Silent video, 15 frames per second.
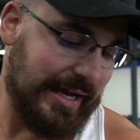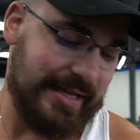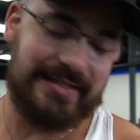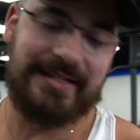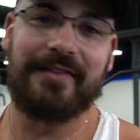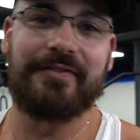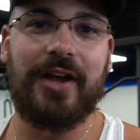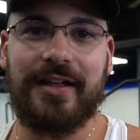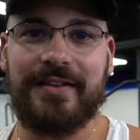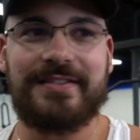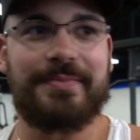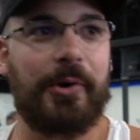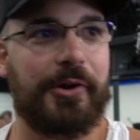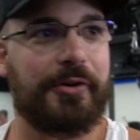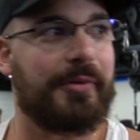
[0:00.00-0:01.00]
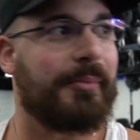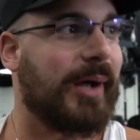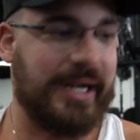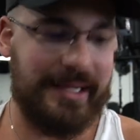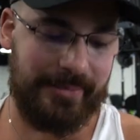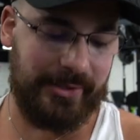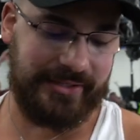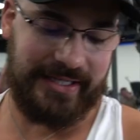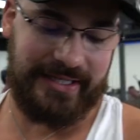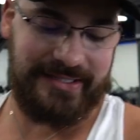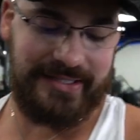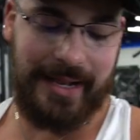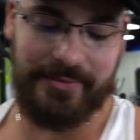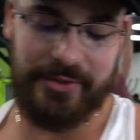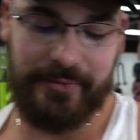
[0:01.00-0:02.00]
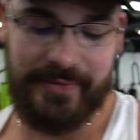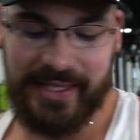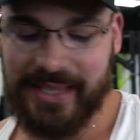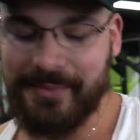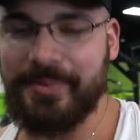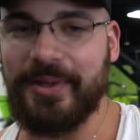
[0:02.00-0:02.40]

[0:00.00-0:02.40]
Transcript: As I've gotten smarter in bodybuilding, I stopped doing it,